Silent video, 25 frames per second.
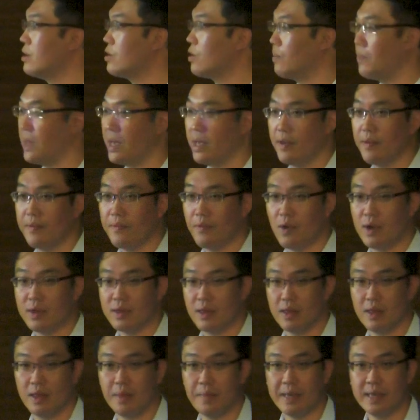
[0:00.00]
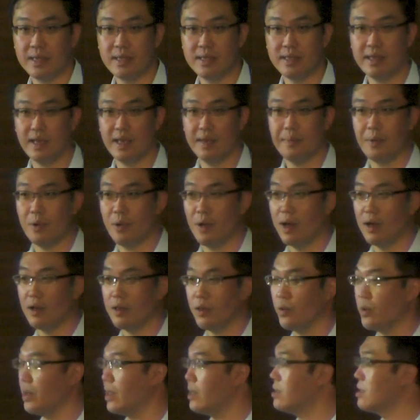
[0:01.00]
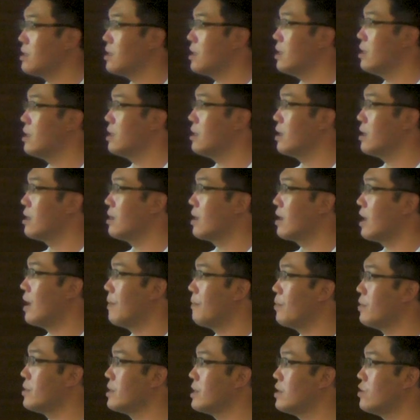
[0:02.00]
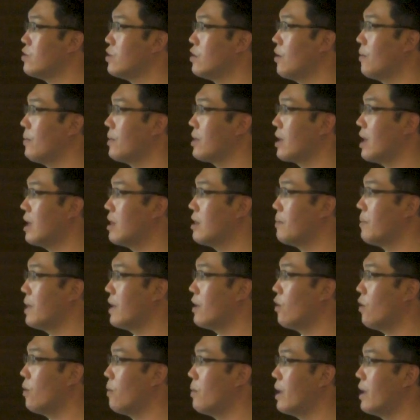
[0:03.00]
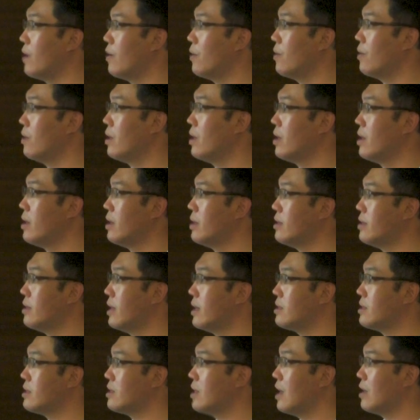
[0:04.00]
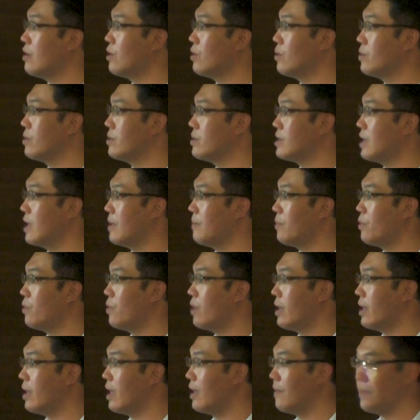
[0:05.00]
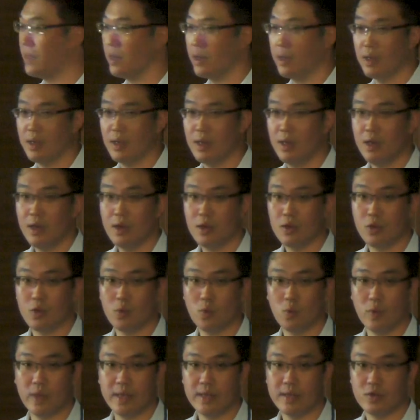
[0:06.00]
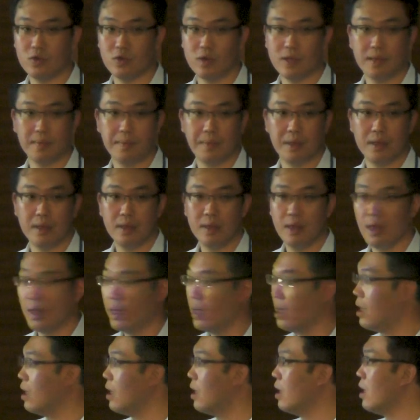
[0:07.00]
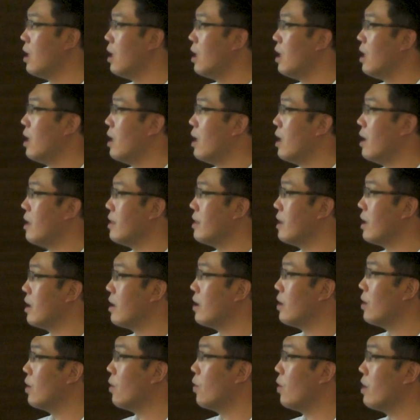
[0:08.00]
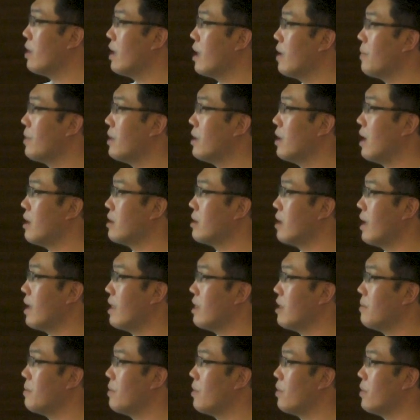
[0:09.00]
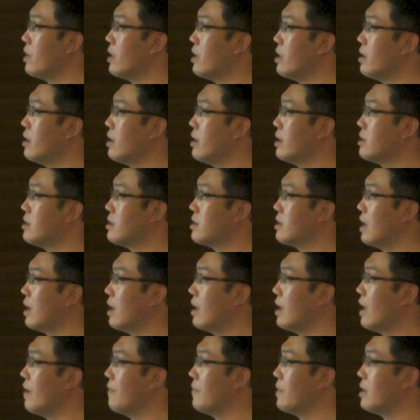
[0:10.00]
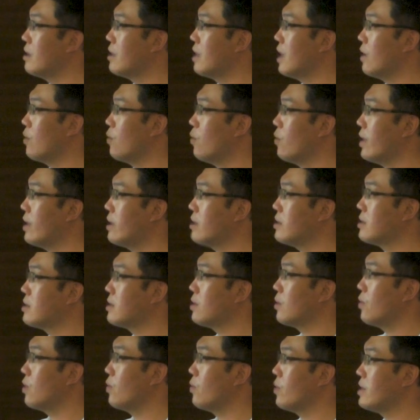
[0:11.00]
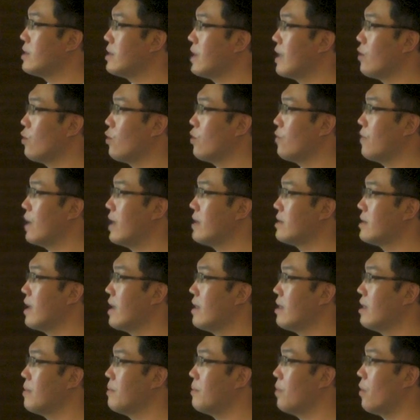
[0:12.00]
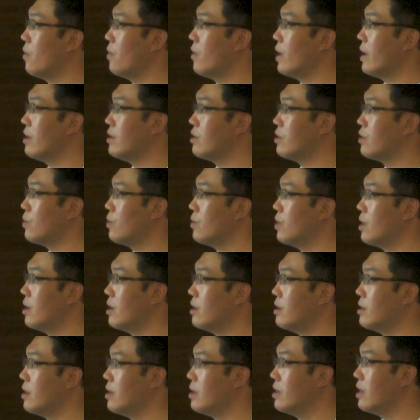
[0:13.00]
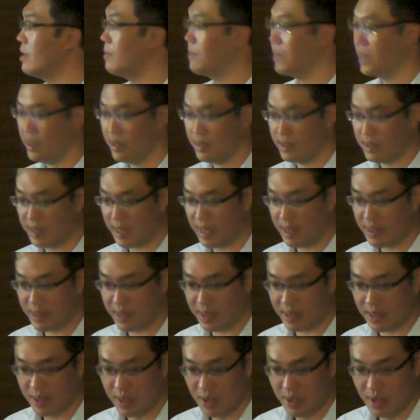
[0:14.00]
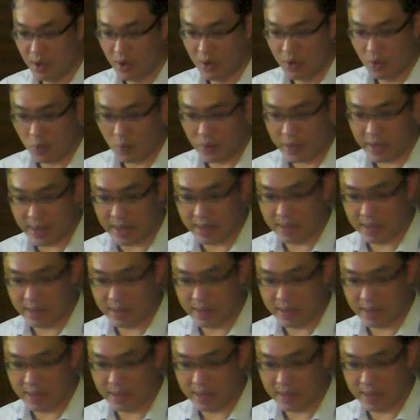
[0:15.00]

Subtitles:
So from the PCA plot, you can see that the composition of gut microbiome, they start to separate after 2 weeks treatment. And then what happened on the animal here is, after 10 weeks, when we sacrifice animal and do the lipid staining, we